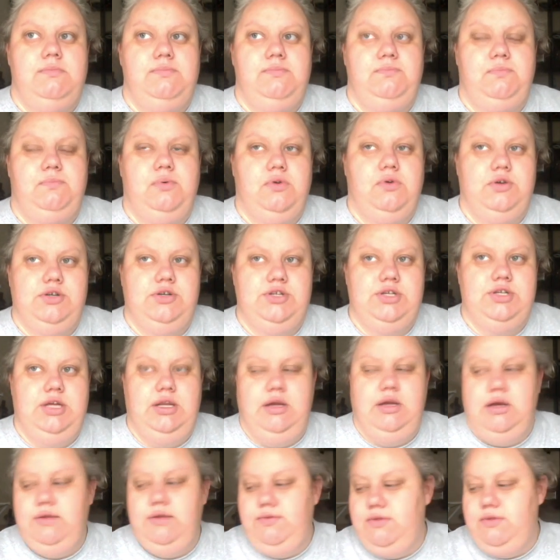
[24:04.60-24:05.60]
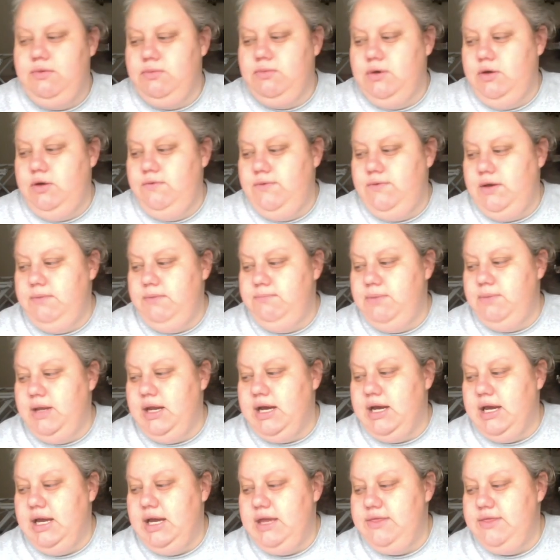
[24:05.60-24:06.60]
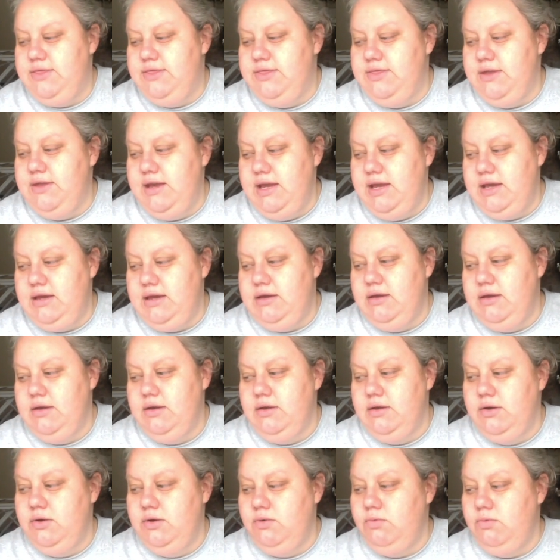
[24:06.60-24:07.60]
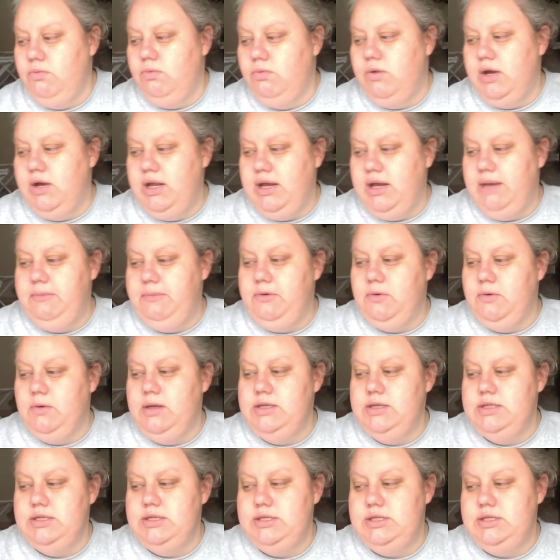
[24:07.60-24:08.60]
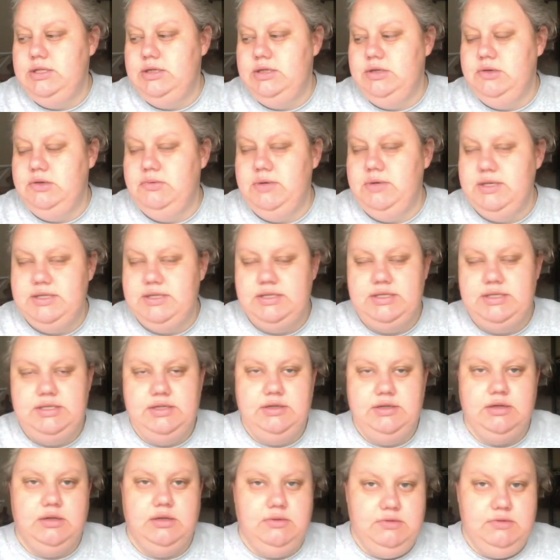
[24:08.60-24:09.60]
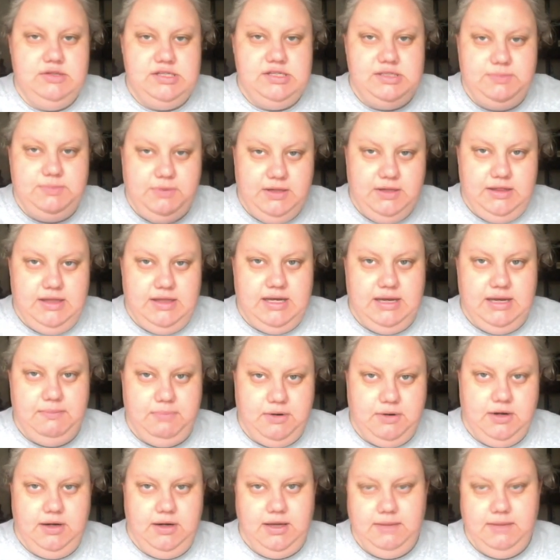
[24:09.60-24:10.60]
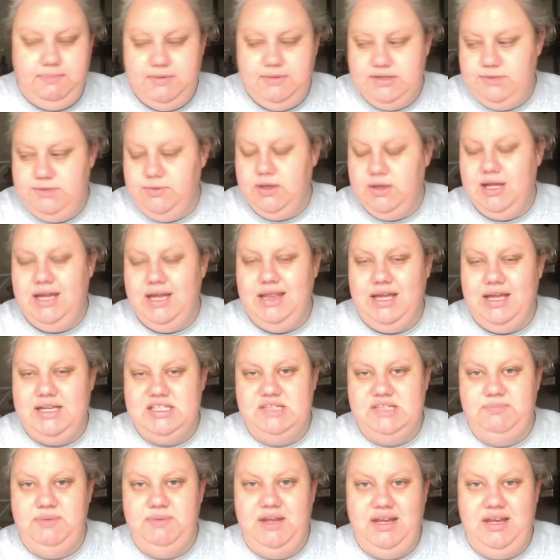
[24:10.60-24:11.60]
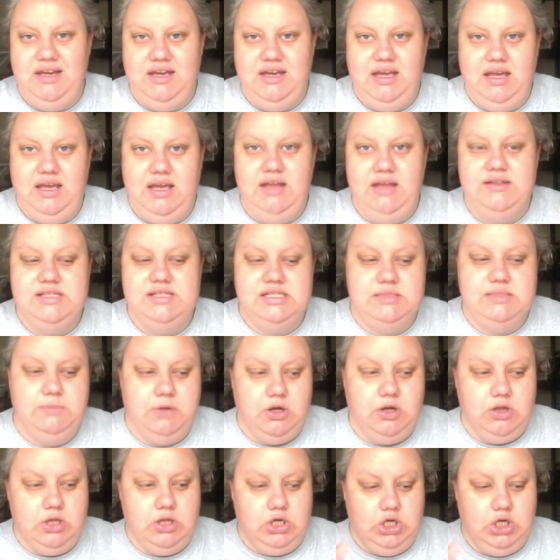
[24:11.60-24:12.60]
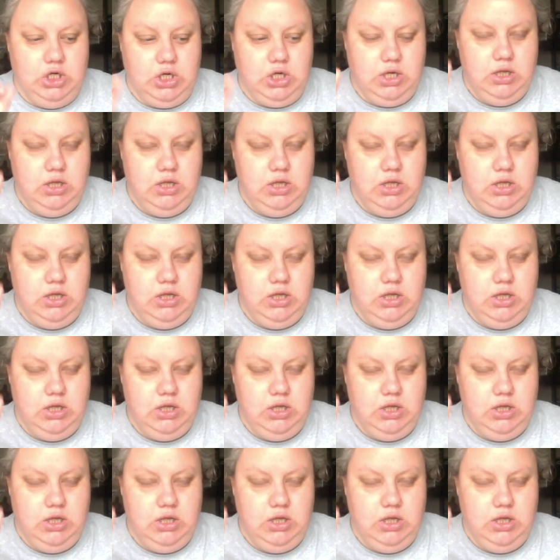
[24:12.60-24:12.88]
portion of the roving. But I think what I'm going to do is still split that part up as well. I like spinning a thinner